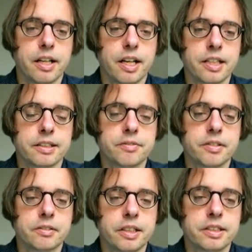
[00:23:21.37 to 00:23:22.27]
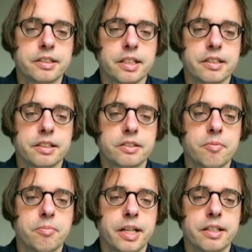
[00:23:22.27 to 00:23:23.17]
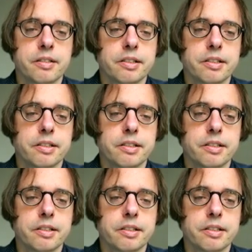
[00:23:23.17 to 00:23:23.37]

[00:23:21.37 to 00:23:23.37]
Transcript: and if we run it and then compare